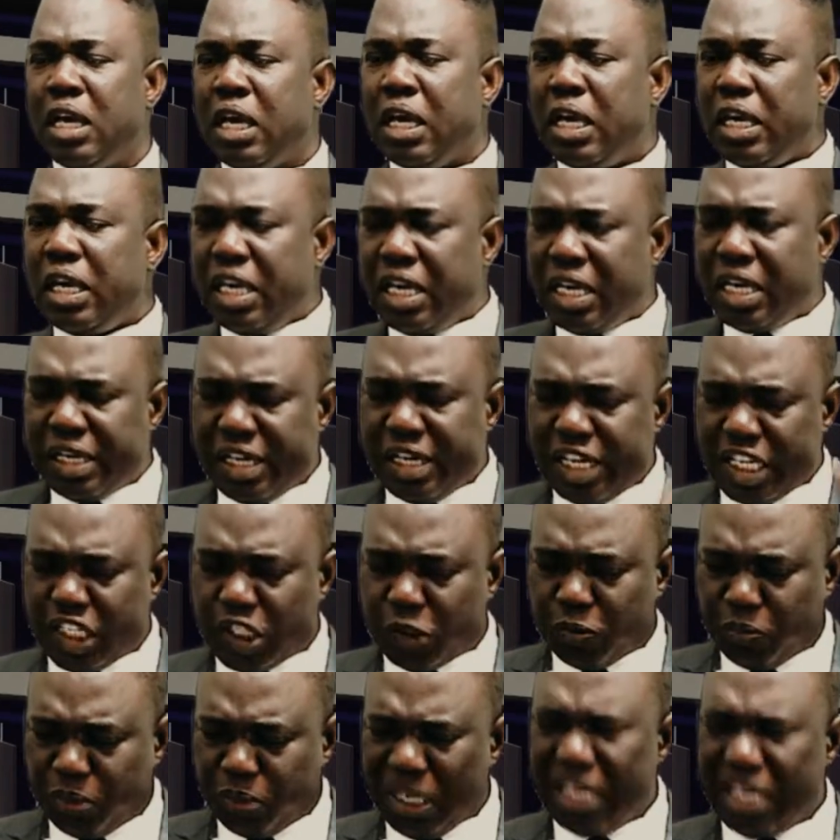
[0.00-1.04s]
In this
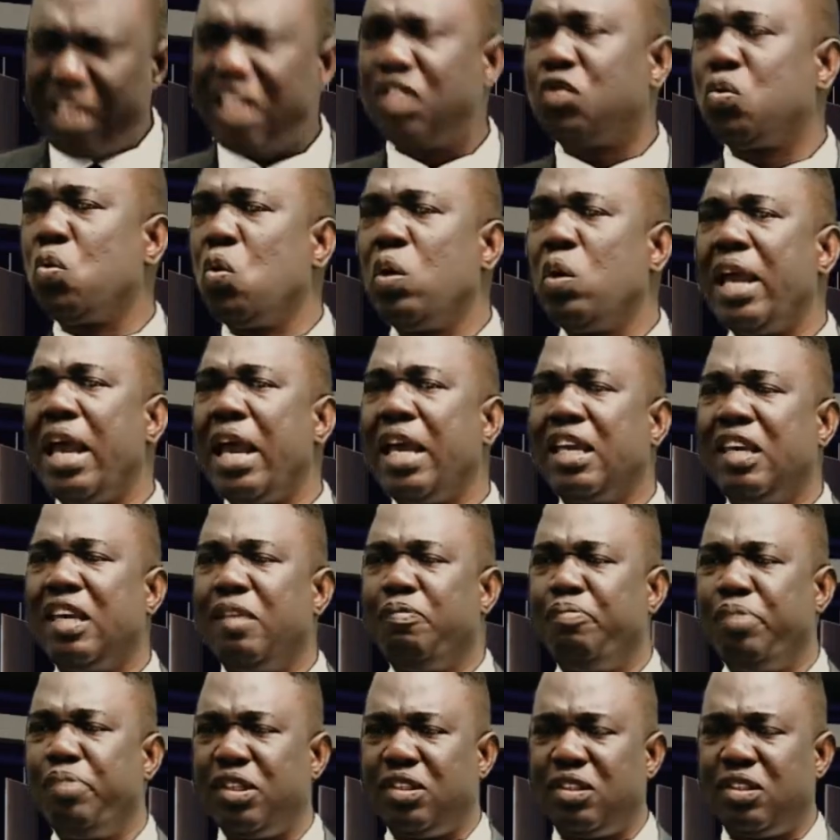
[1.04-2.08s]
place will I give
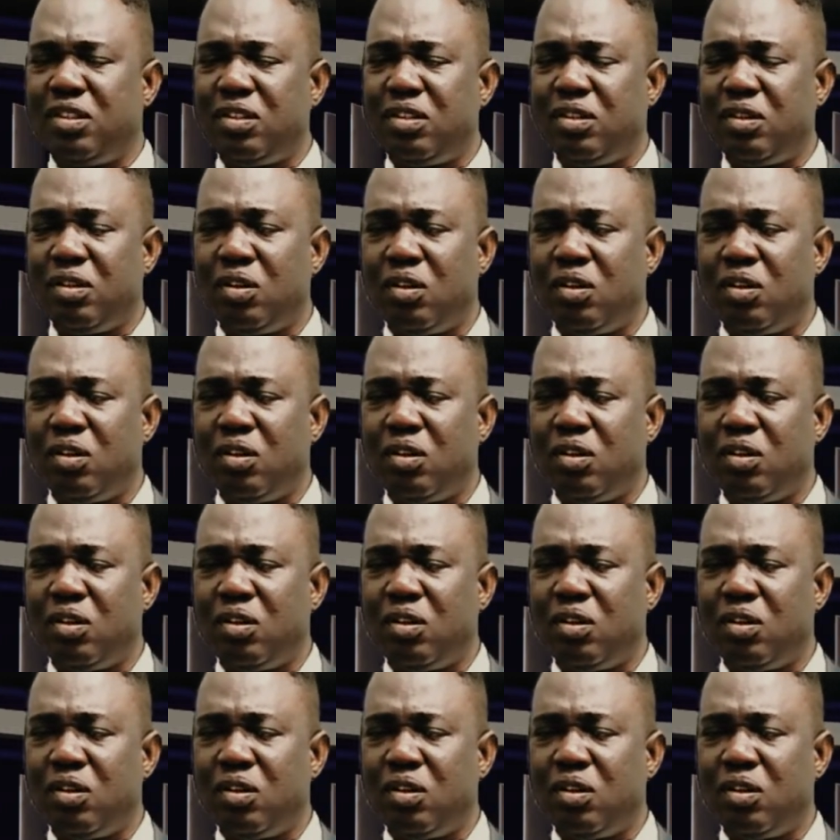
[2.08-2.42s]
peace.